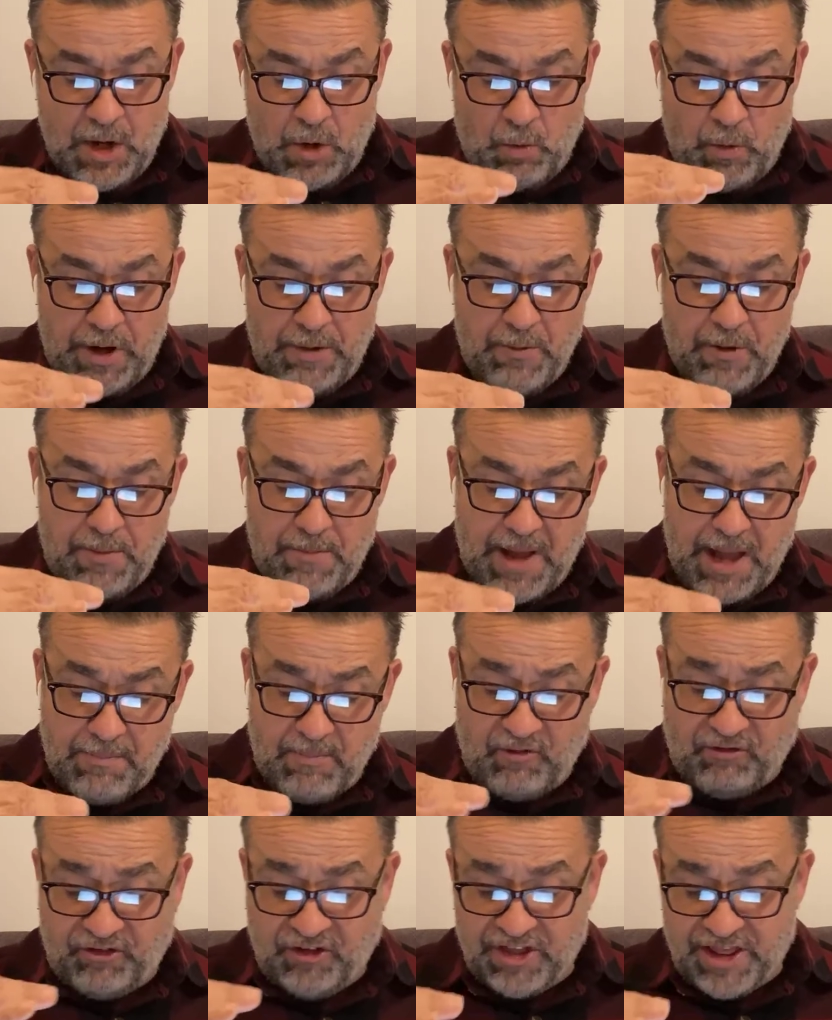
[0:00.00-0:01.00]
We
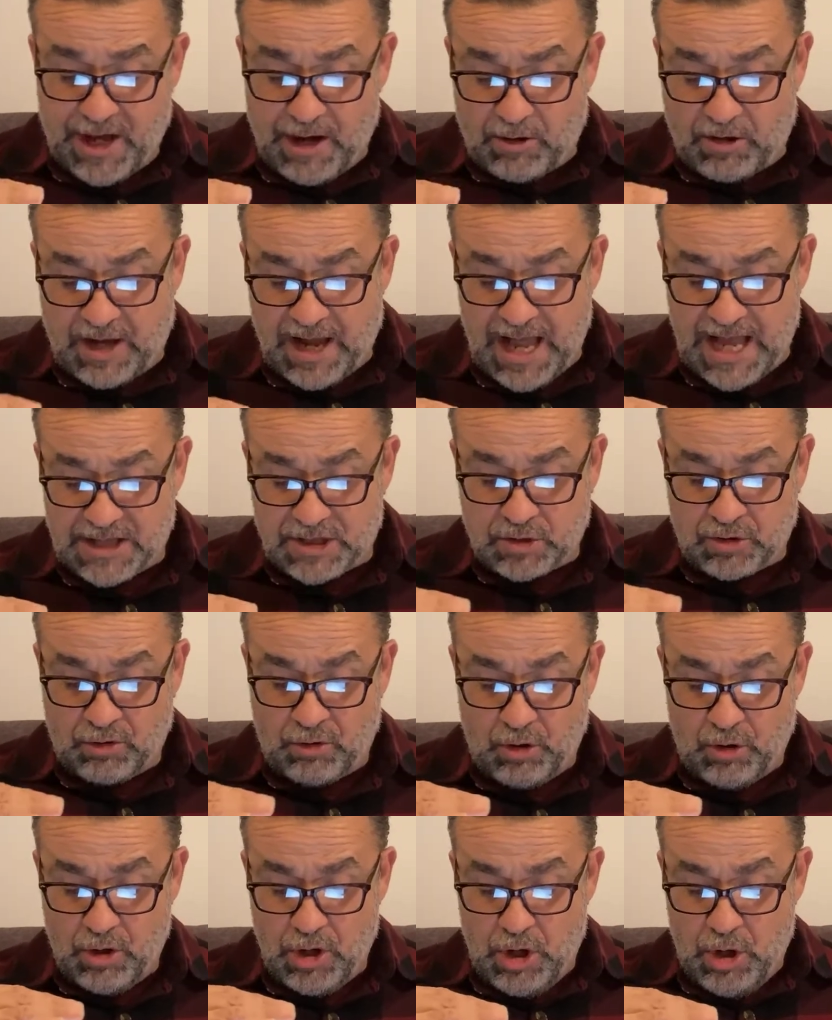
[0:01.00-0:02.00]
remember Fidel
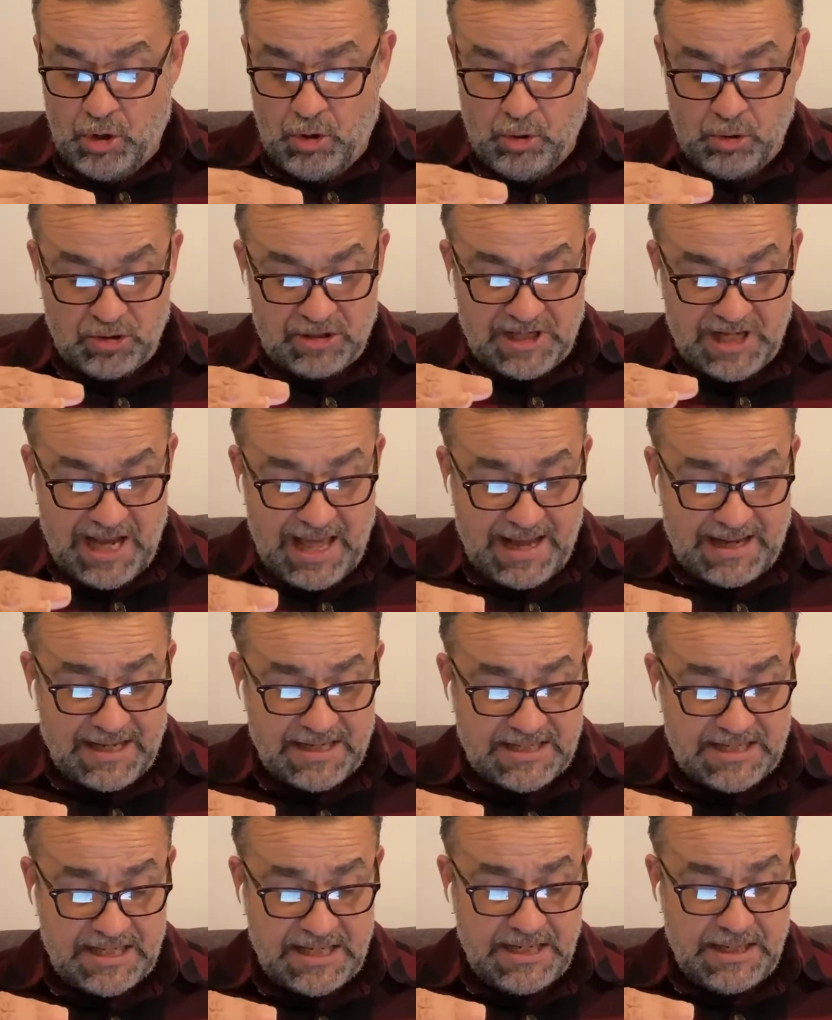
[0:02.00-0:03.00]
Castro, whose
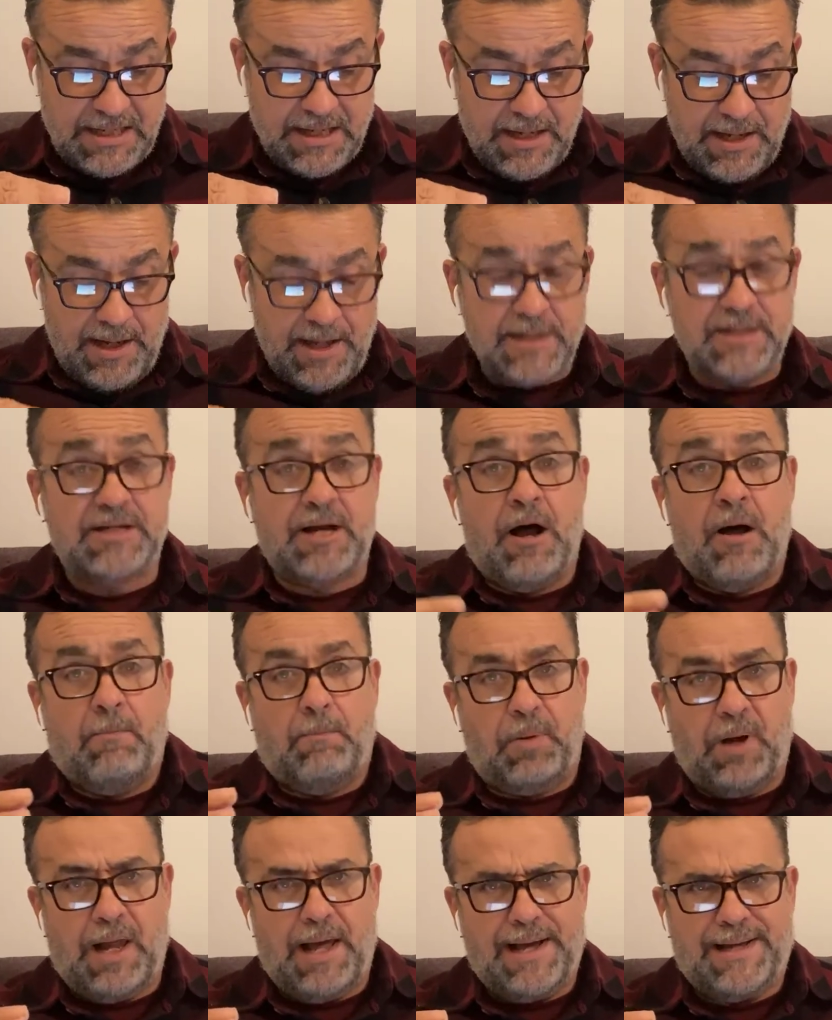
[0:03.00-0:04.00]
legacy is
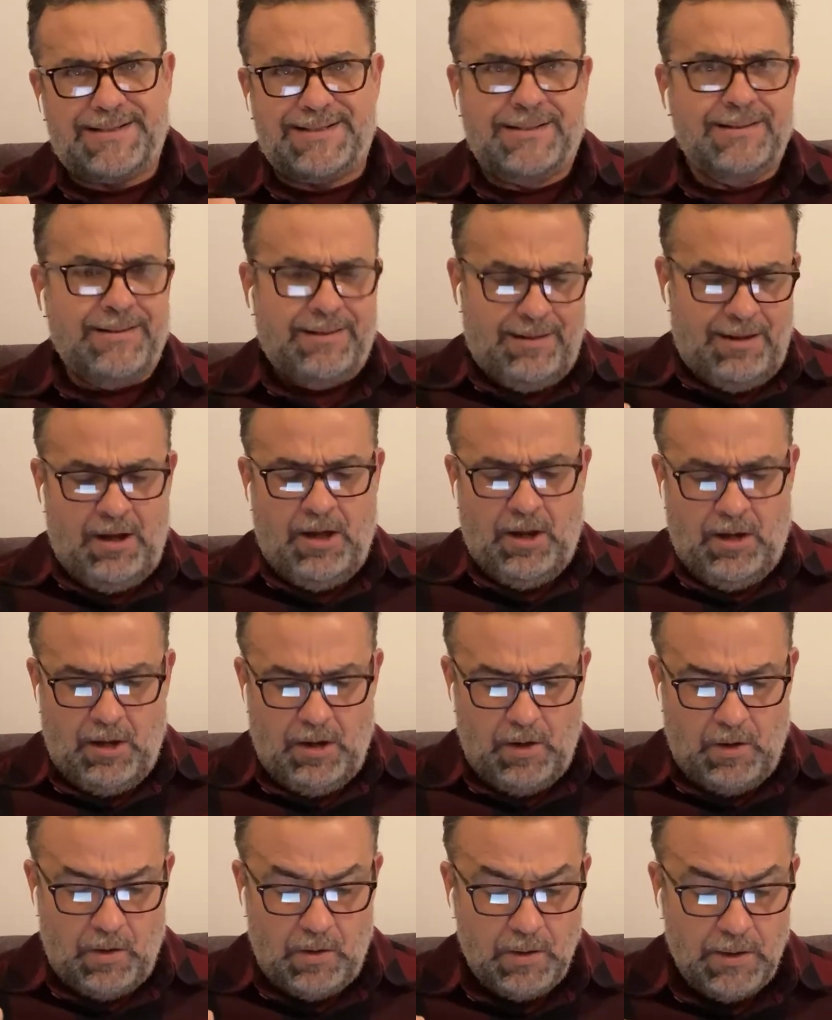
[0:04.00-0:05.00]
complex.
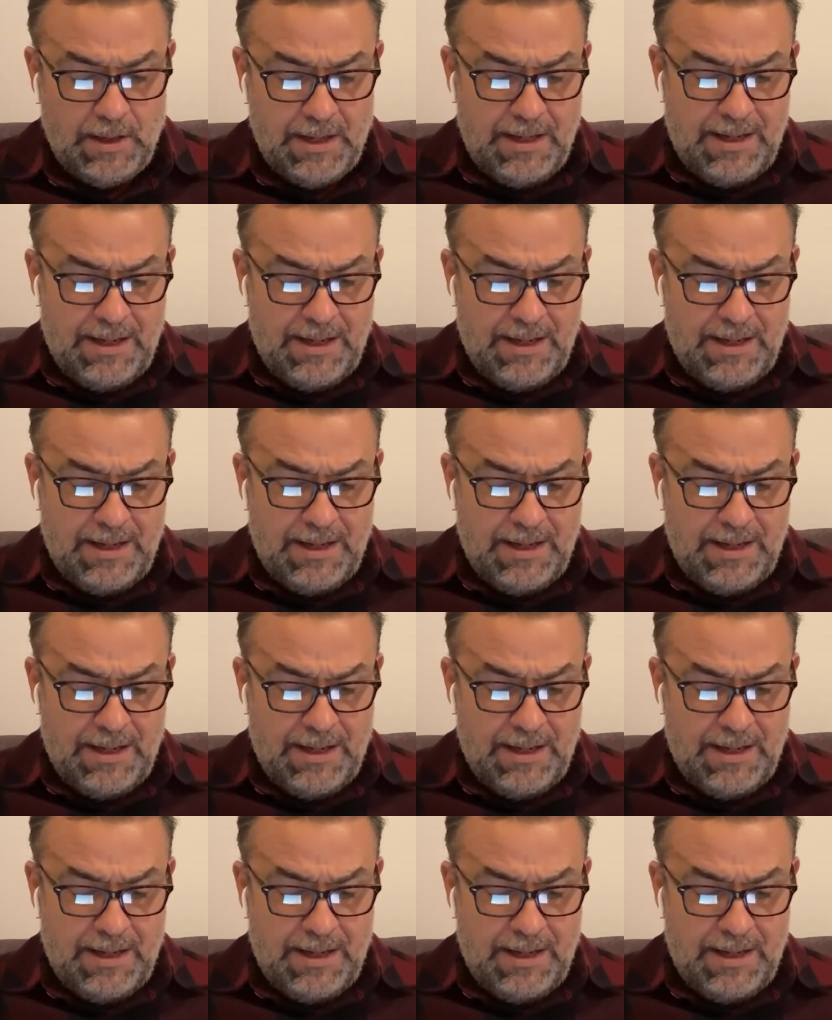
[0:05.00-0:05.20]
Hello?